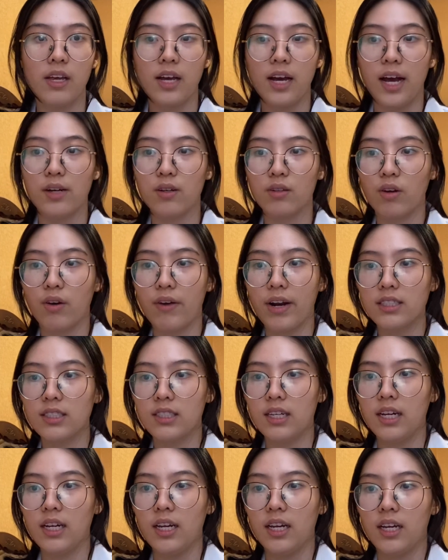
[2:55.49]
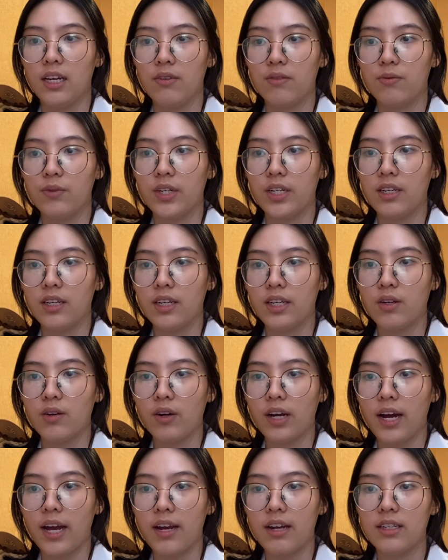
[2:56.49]
hydrothorax with the
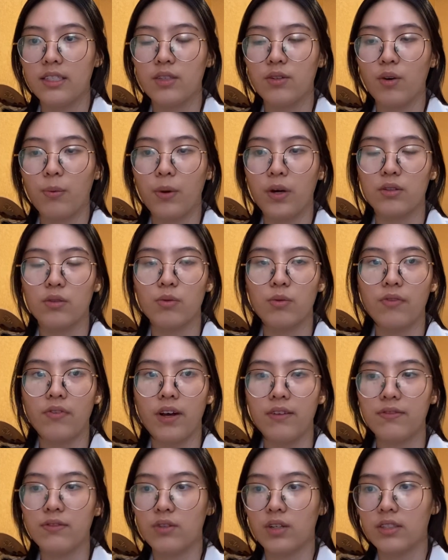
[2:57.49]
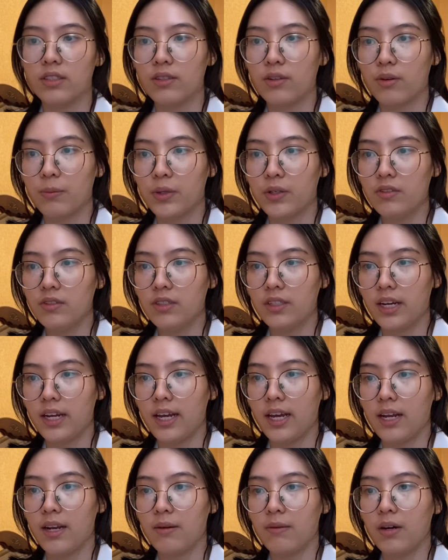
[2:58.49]
lidocaine 0.25 transdermal,
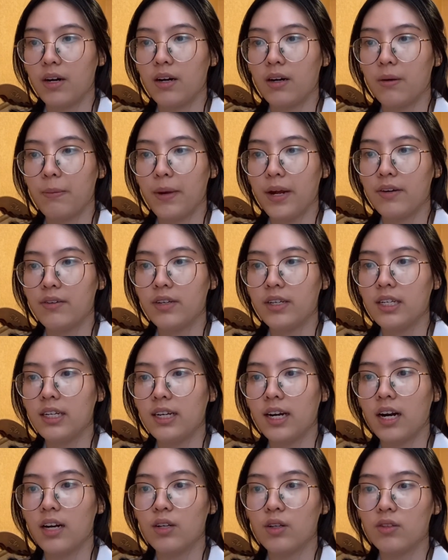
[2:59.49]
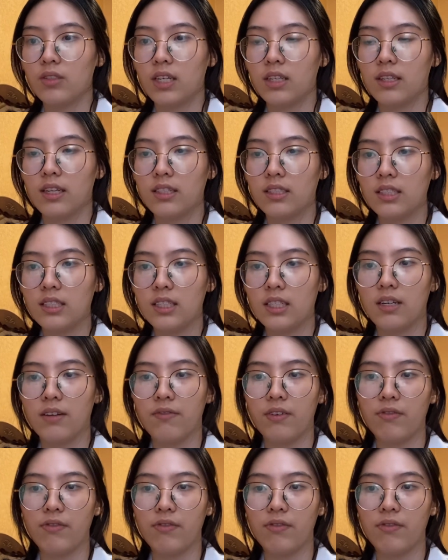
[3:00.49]
and pericardiocentesis in the fifth